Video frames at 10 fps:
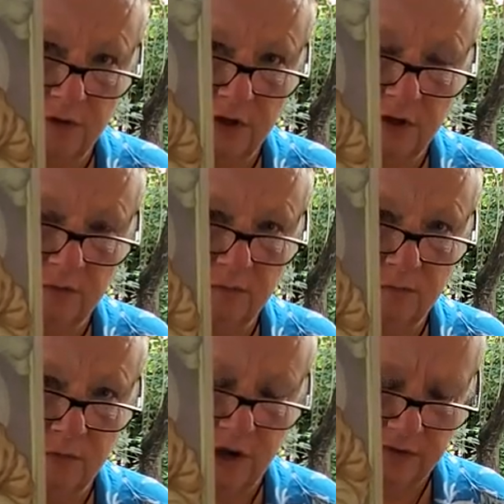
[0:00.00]
and
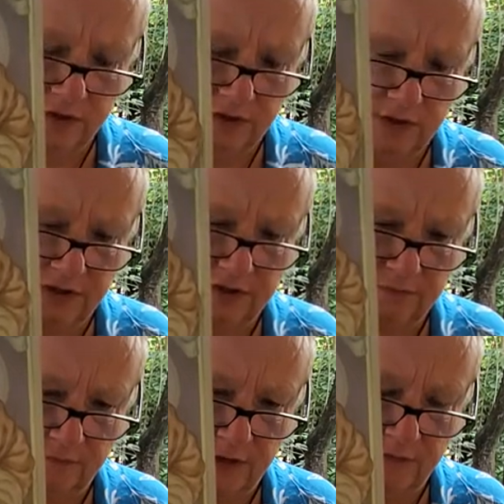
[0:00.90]
I think like
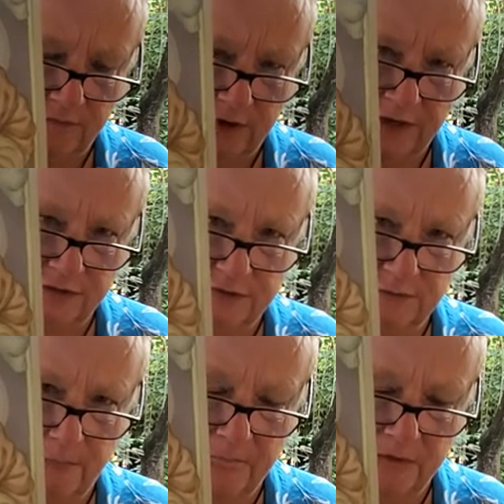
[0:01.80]
advice
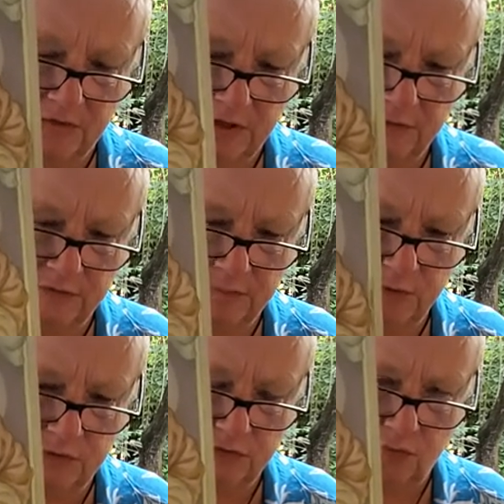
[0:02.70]
to take this
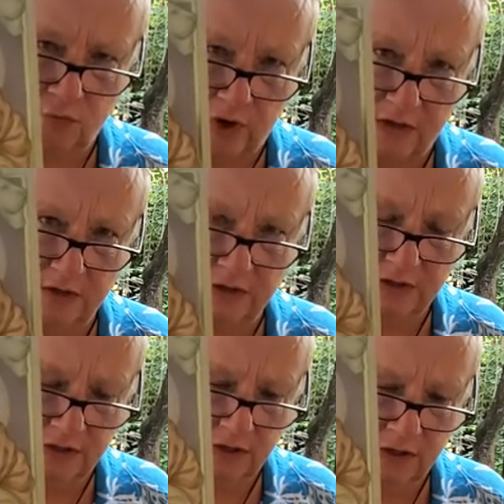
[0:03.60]
most directly.
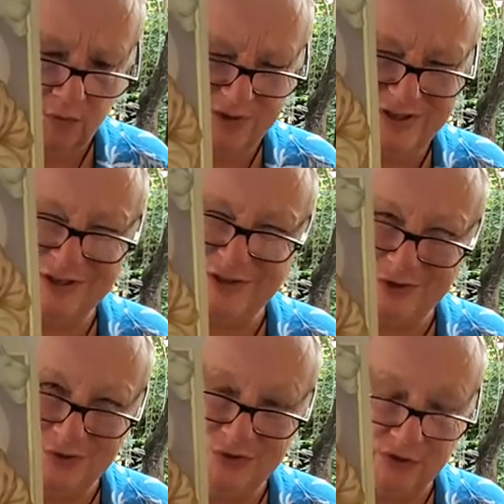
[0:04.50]
We need to
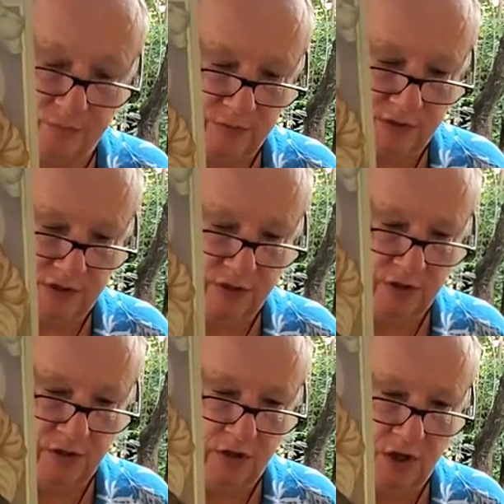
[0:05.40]
do something.
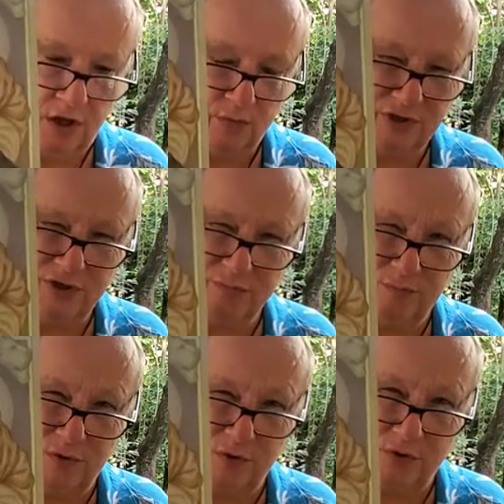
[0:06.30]
We need to
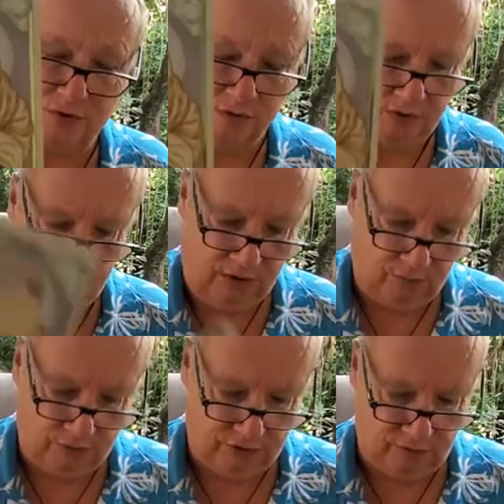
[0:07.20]
burn.
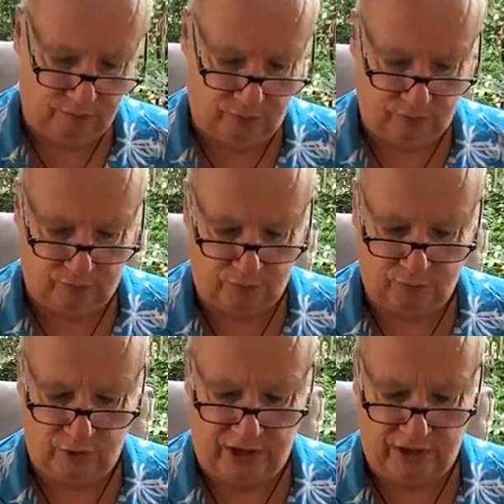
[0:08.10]
We need to burn
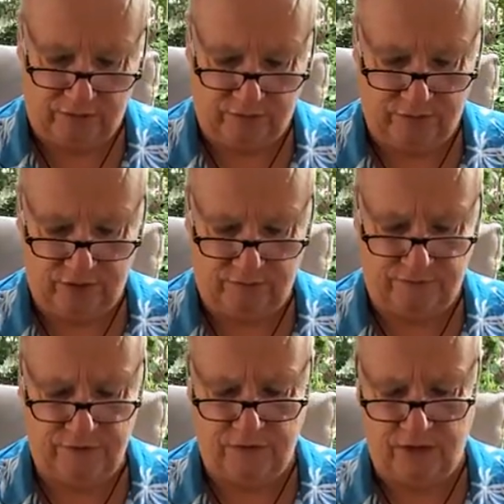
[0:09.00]
creative,
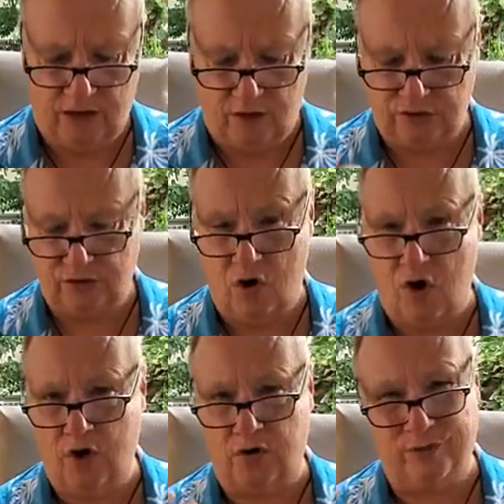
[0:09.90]
fifth house,
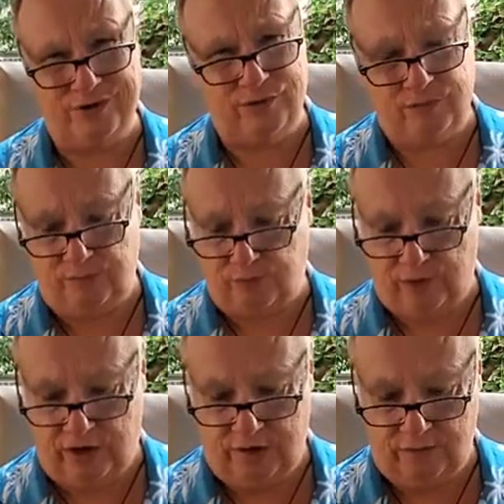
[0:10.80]
heart. We need to be
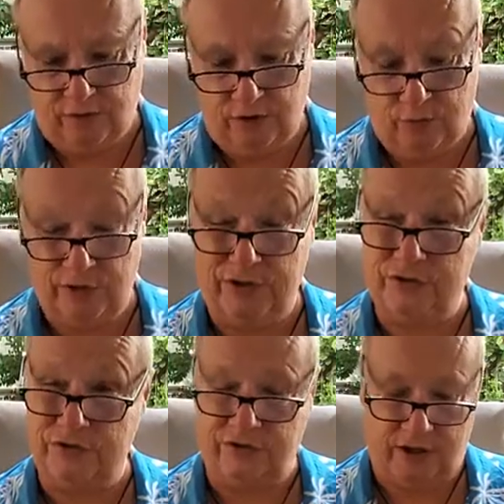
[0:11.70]
brave. We need
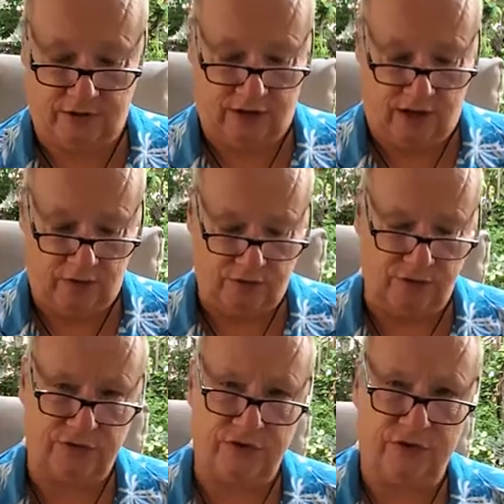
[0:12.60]
to stand out. You know,
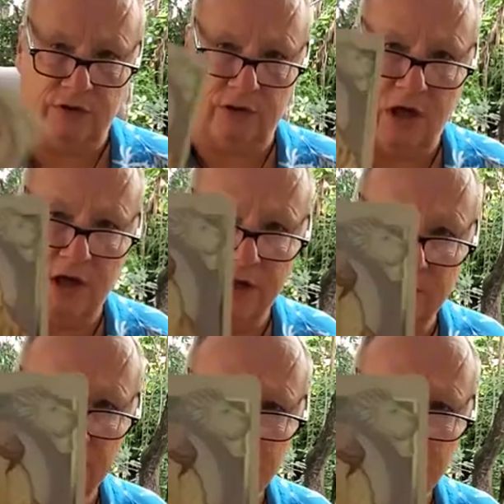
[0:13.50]
see the lion